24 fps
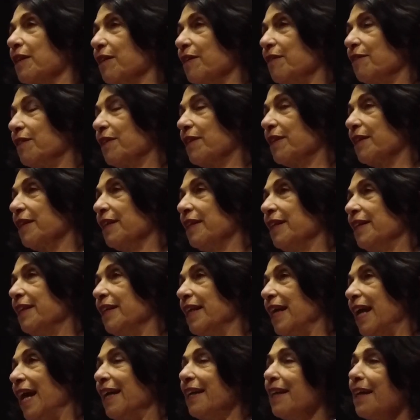over,
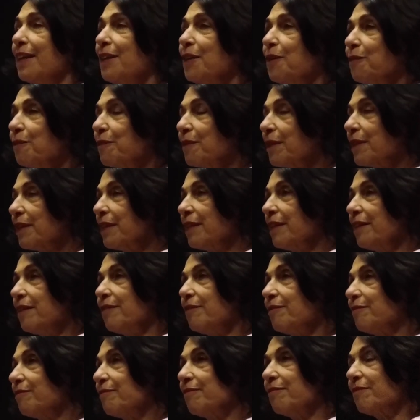and I don't
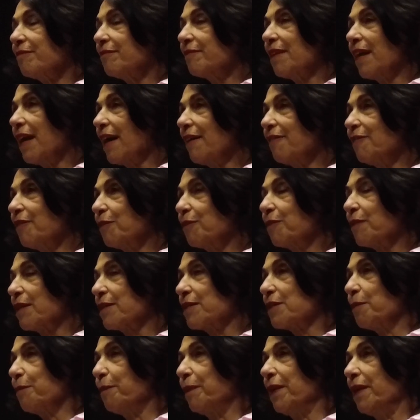really have a
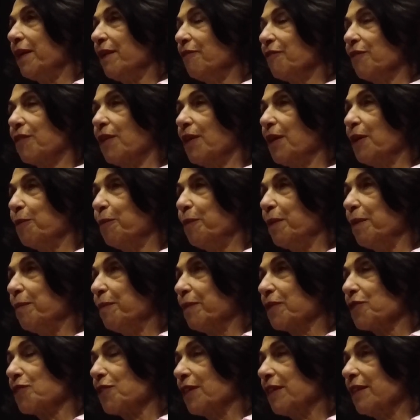recipe for how
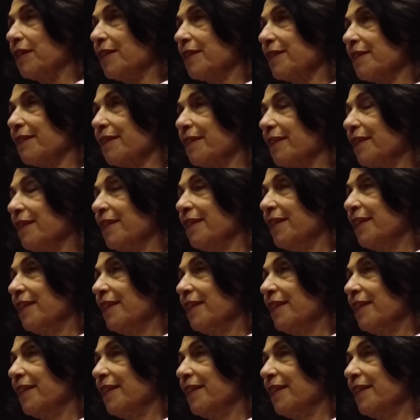people should listen.